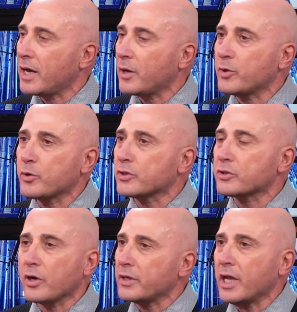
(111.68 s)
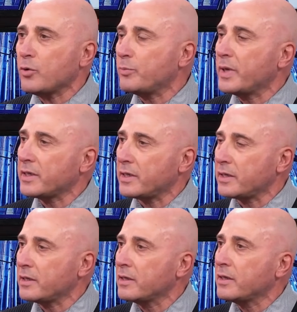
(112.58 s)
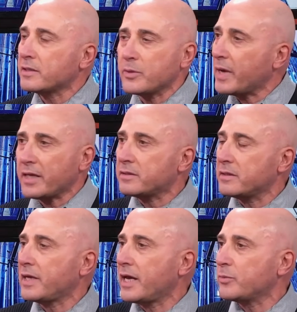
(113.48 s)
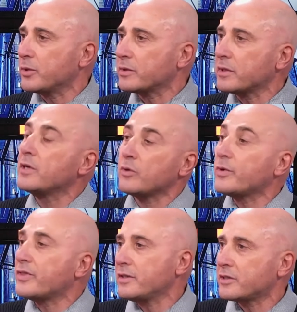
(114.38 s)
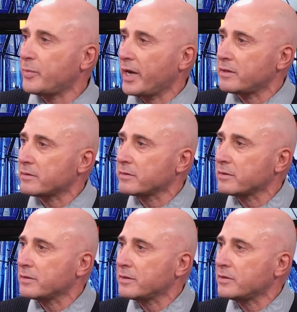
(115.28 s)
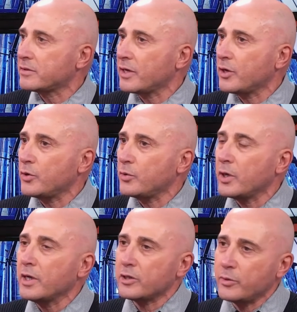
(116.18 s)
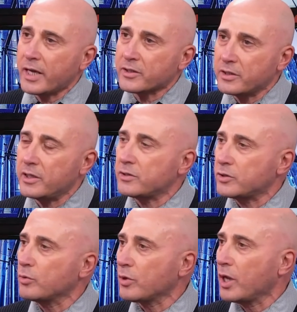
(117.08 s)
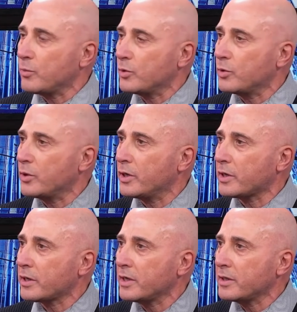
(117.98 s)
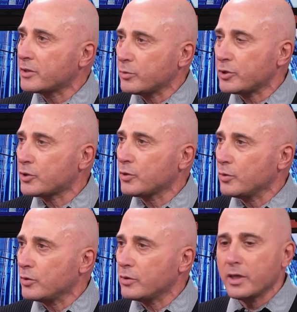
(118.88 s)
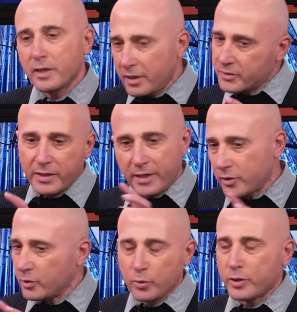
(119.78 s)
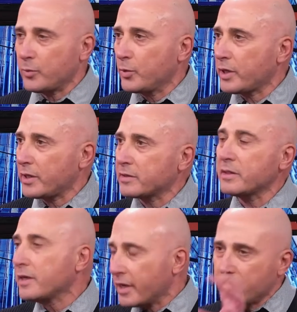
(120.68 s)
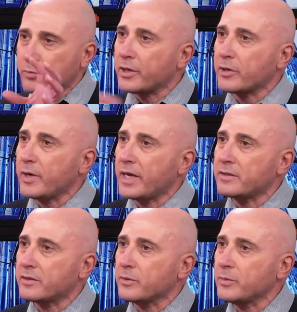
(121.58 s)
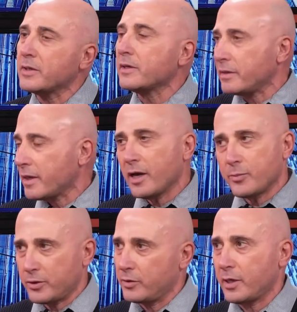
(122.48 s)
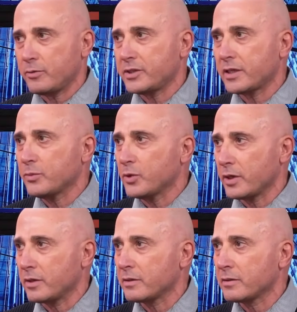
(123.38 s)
Because it's got no ability to manage the tables within the space. So you actually need to do a lot more work to ensure each day that you look at your bookings and you rearrange them in the hope that you don't reject the booking.